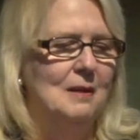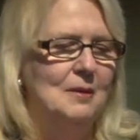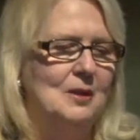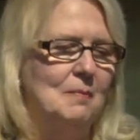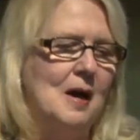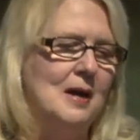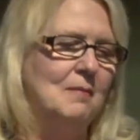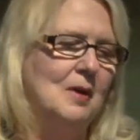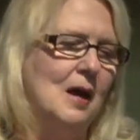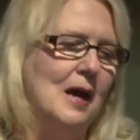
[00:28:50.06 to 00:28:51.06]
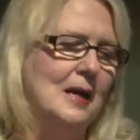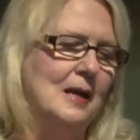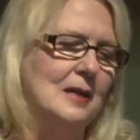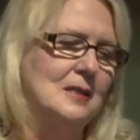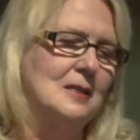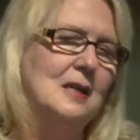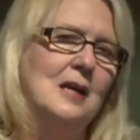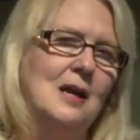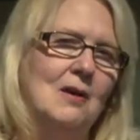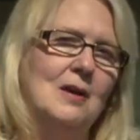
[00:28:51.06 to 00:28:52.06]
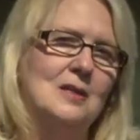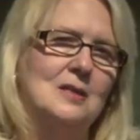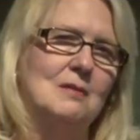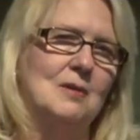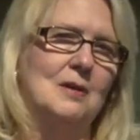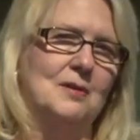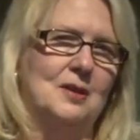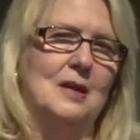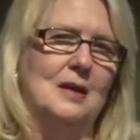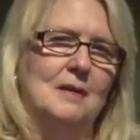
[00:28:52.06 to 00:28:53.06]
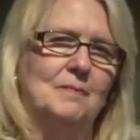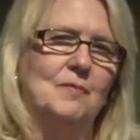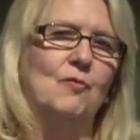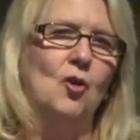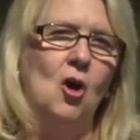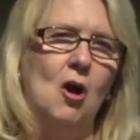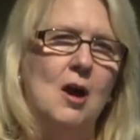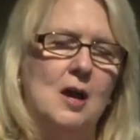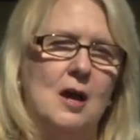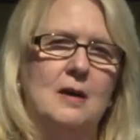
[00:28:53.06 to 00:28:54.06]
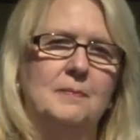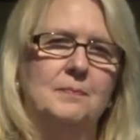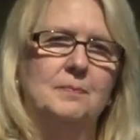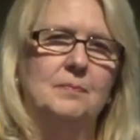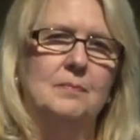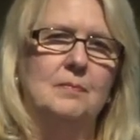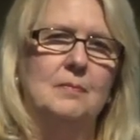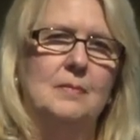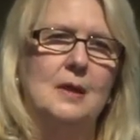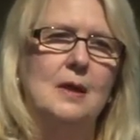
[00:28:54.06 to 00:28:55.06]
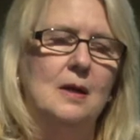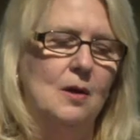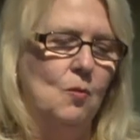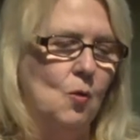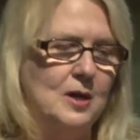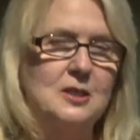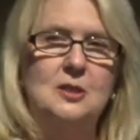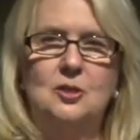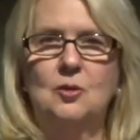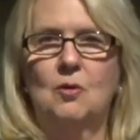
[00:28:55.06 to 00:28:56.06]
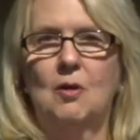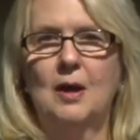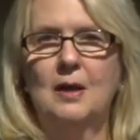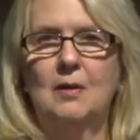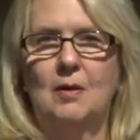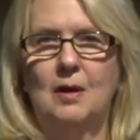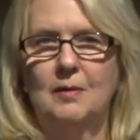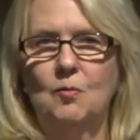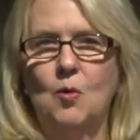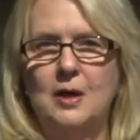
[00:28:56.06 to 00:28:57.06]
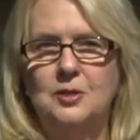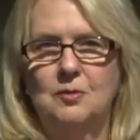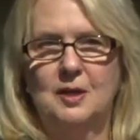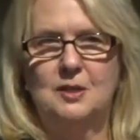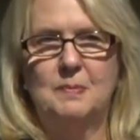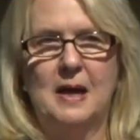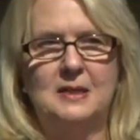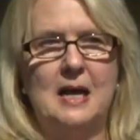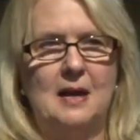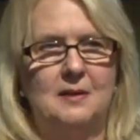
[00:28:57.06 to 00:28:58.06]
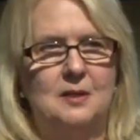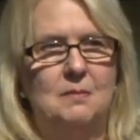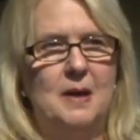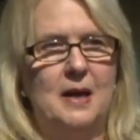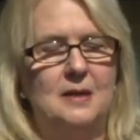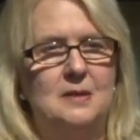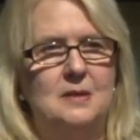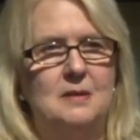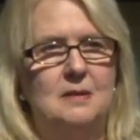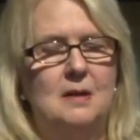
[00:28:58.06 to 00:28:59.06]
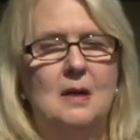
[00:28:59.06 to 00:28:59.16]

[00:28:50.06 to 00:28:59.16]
But the bottom line is, here is the real thing. Florida was the story on what to expect out of the debates.